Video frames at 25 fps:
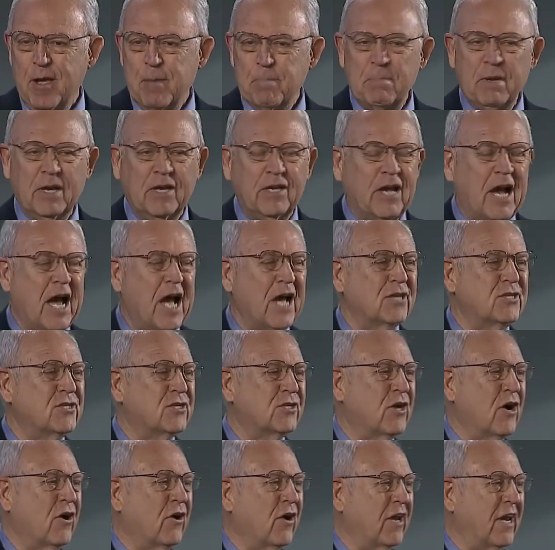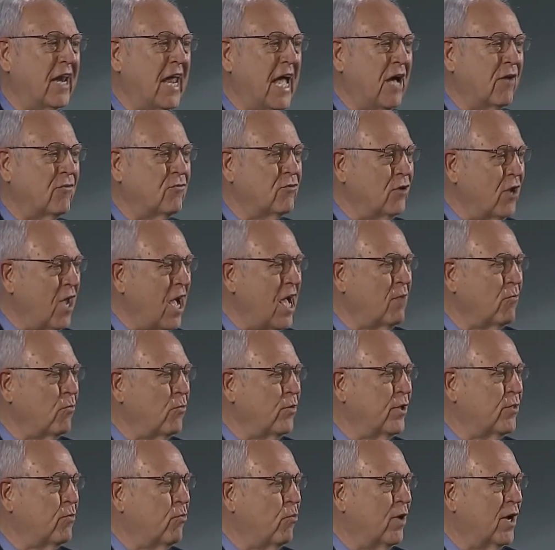But God started out not
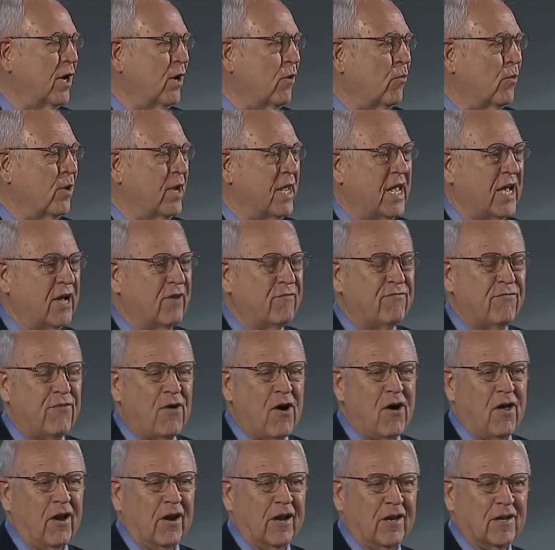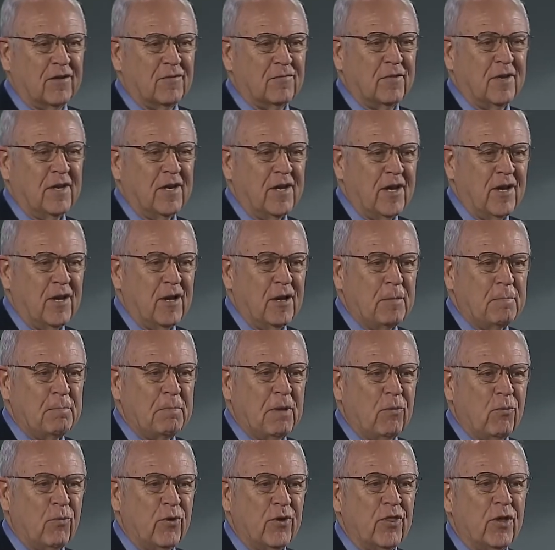with where we have fallen,
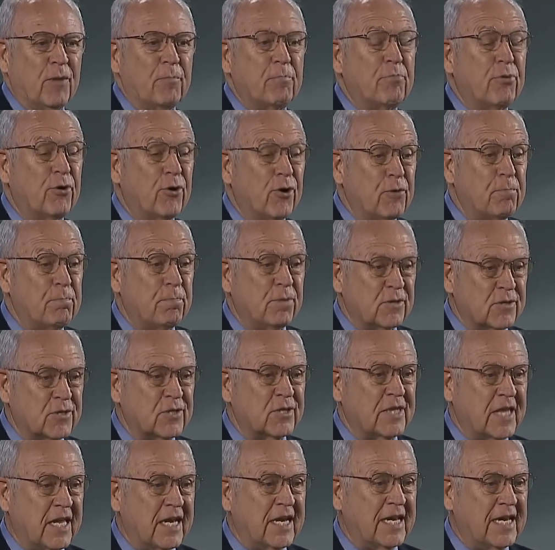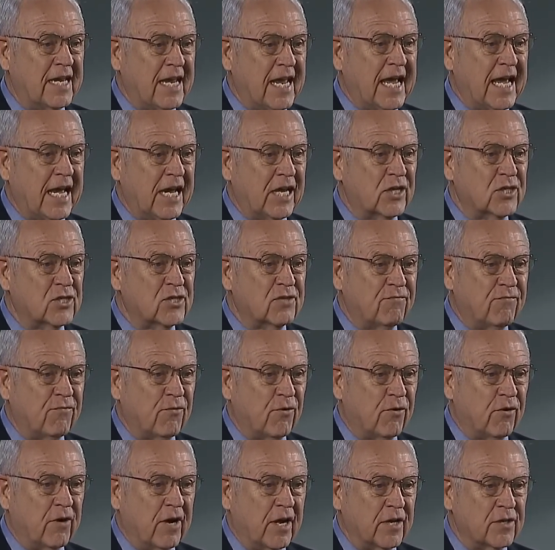but with a purpose that he has
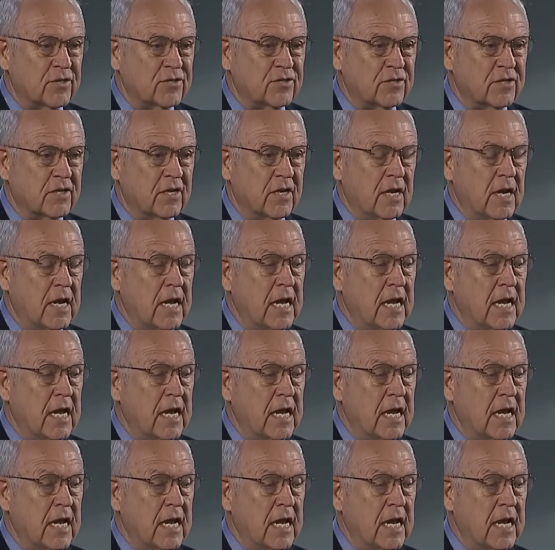for us.